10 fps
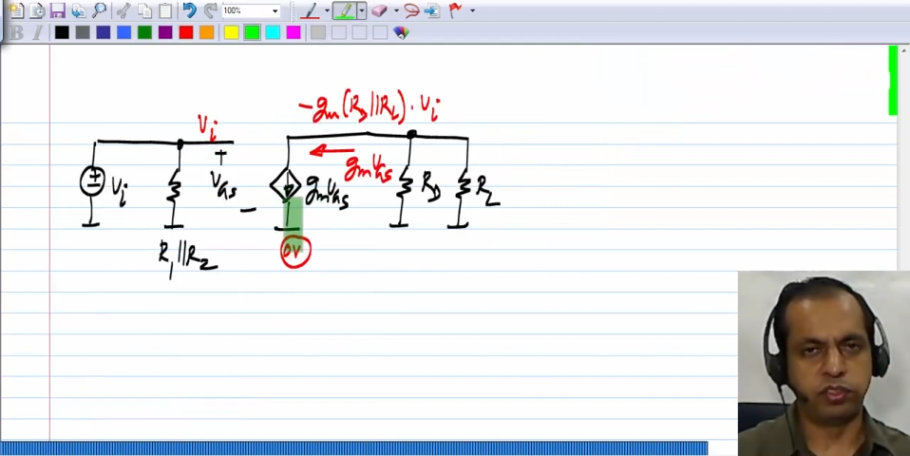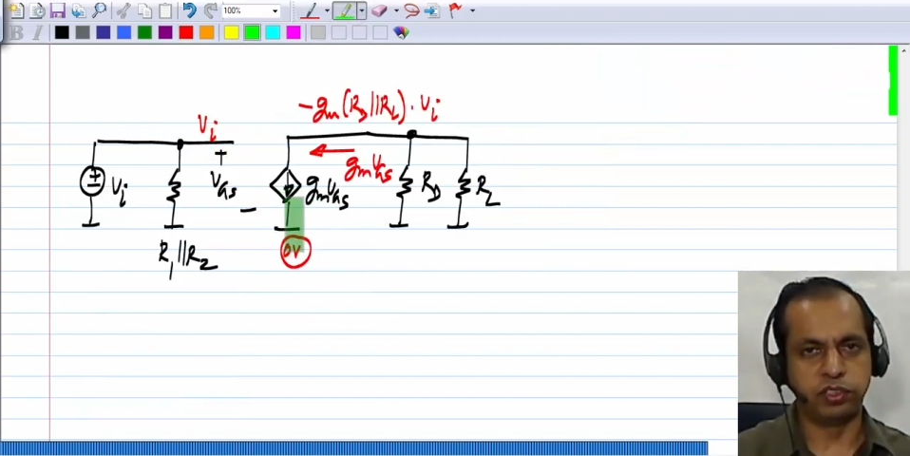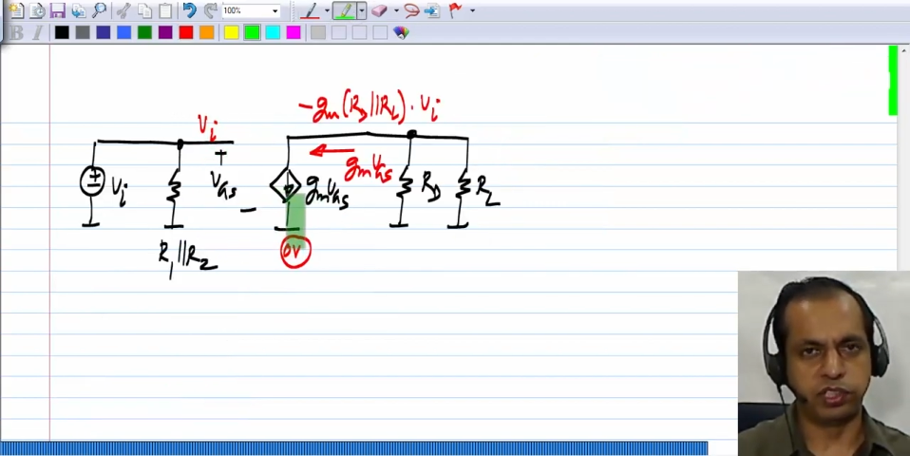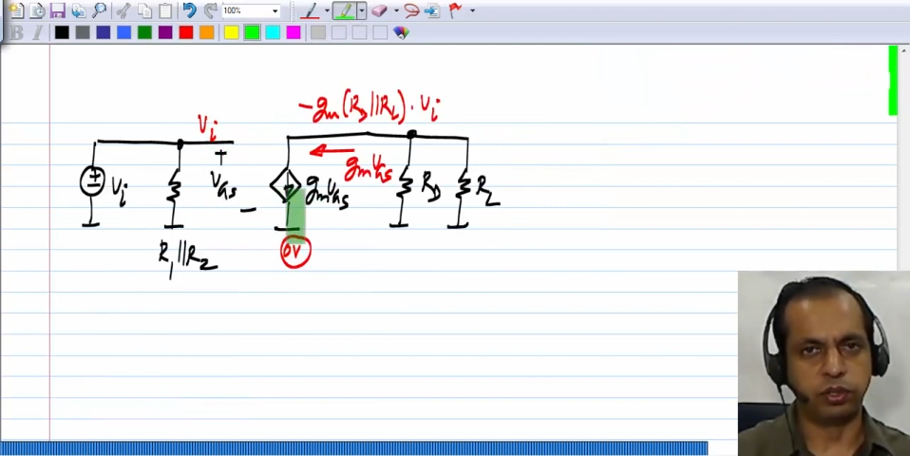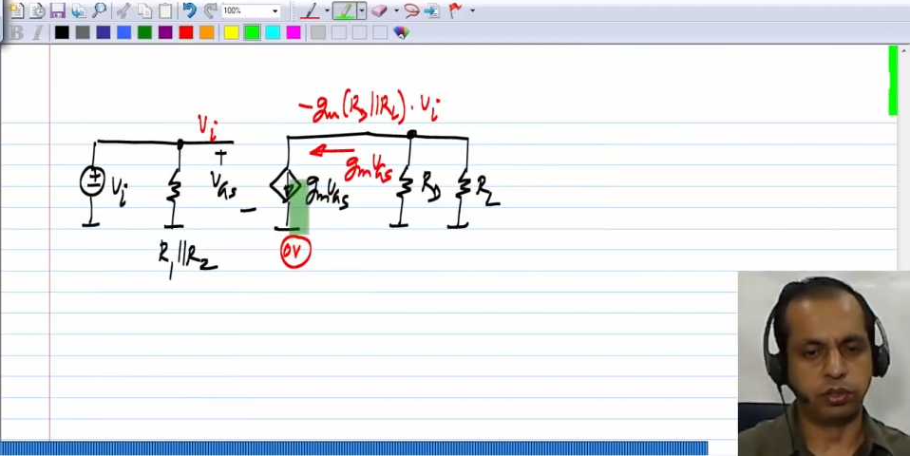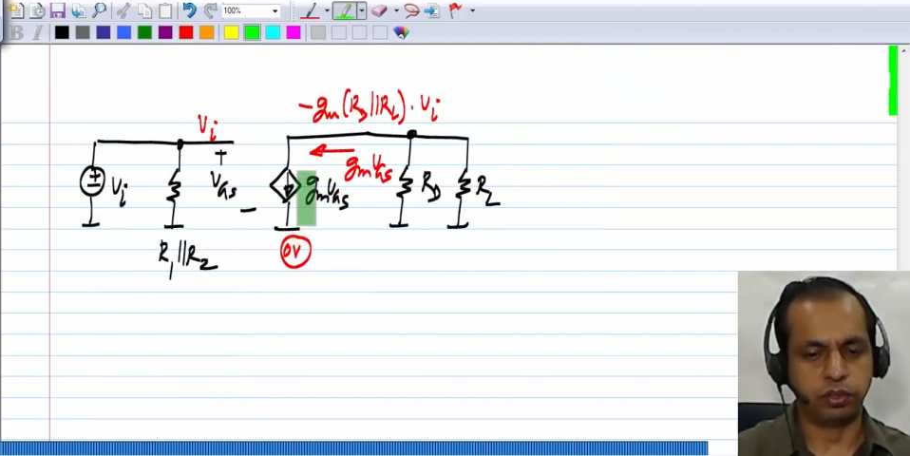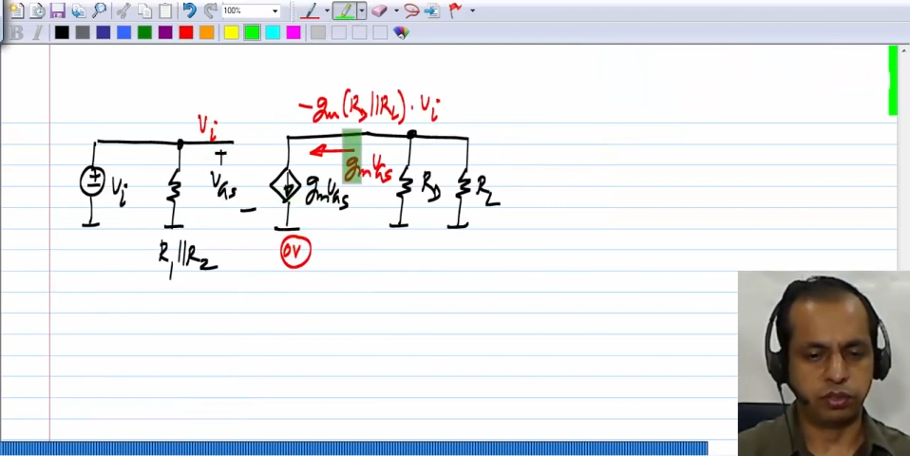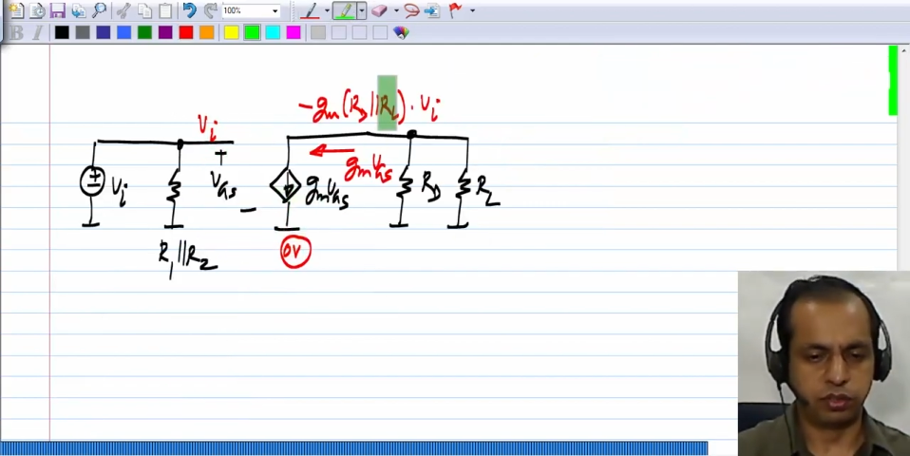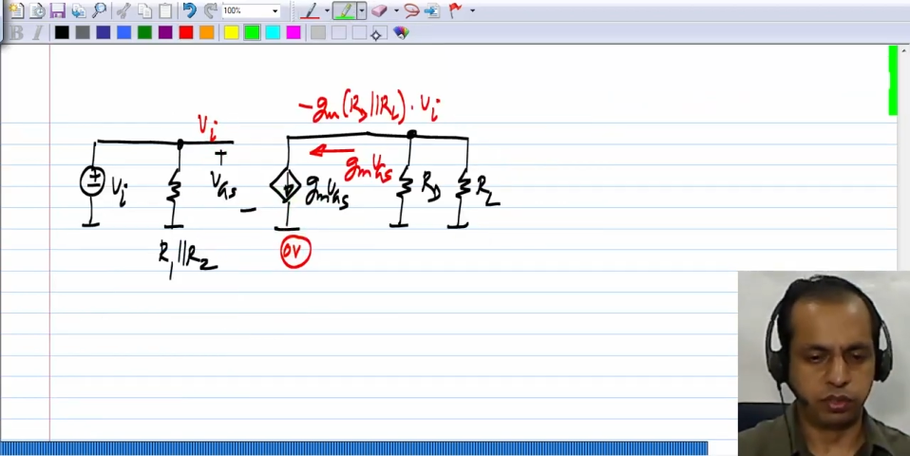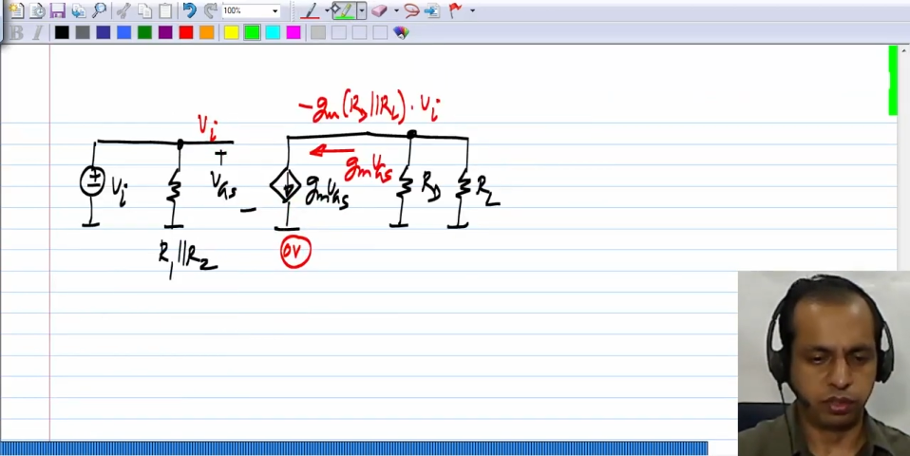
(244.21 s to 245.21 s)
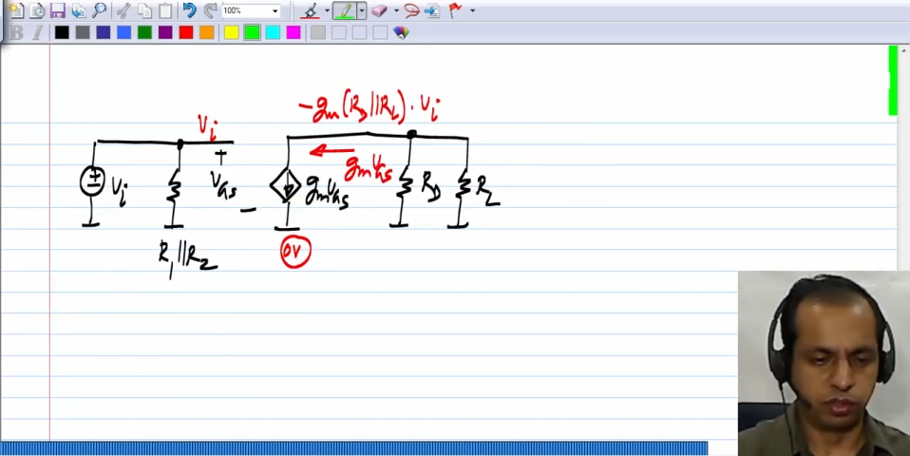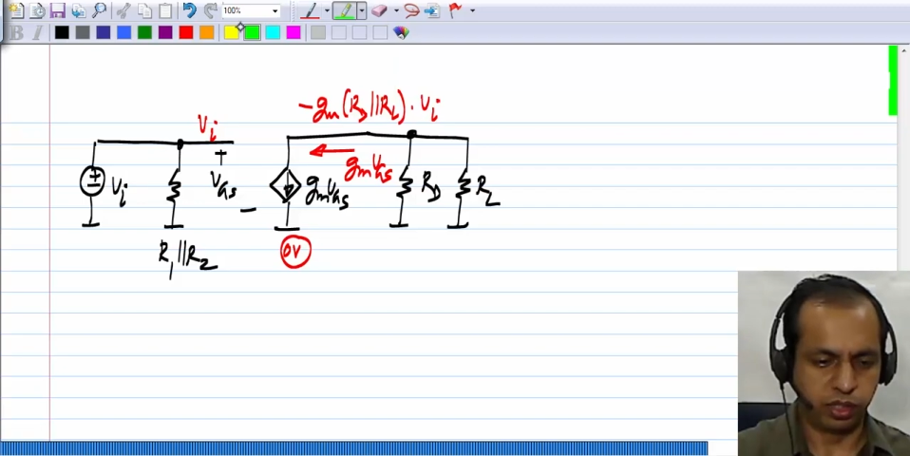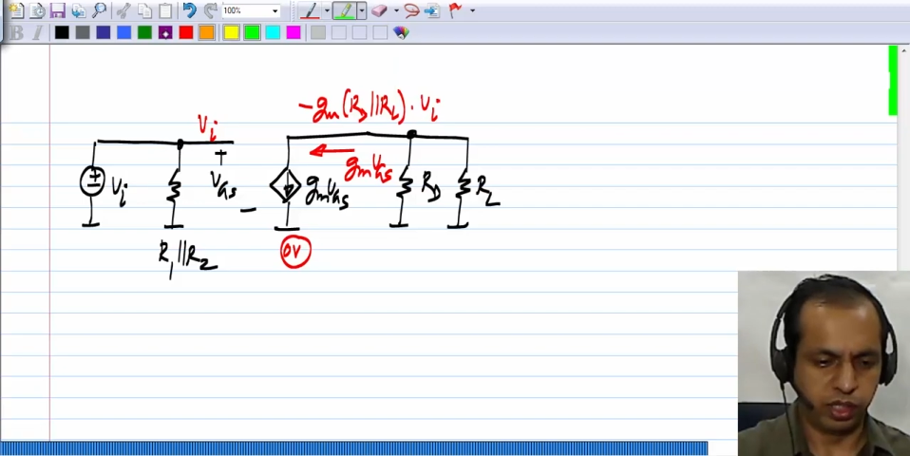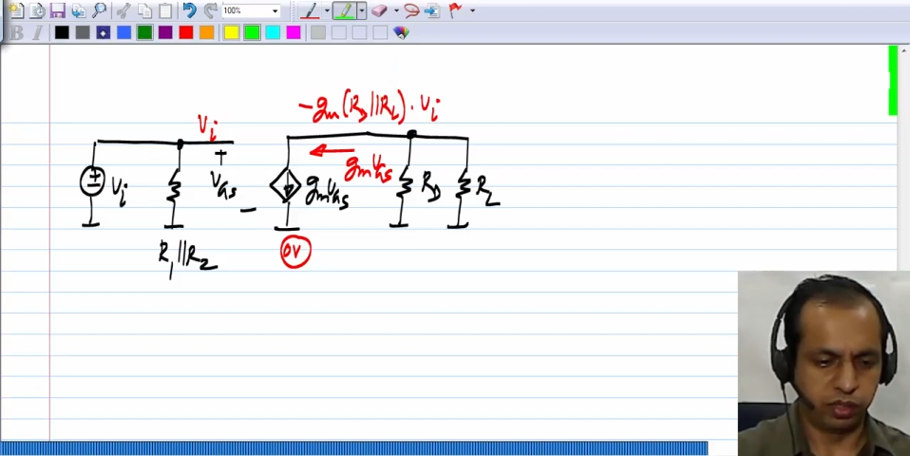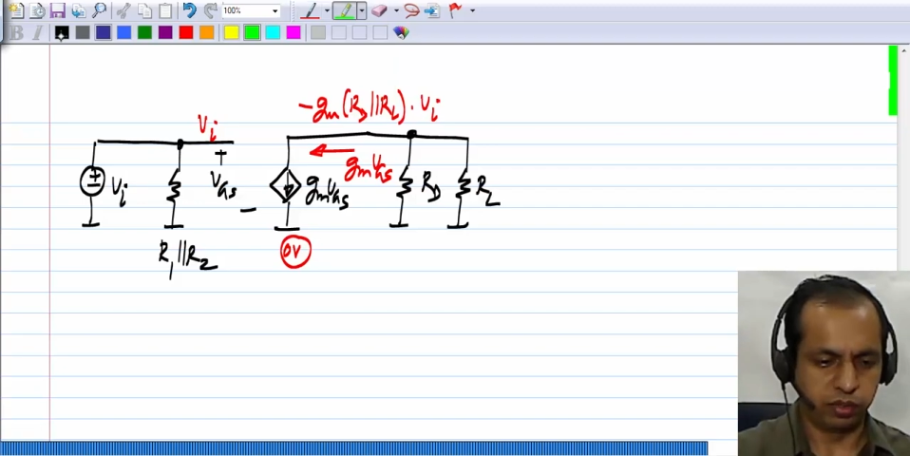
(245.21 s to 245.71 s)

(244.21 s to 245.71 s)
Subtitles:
0. Okay.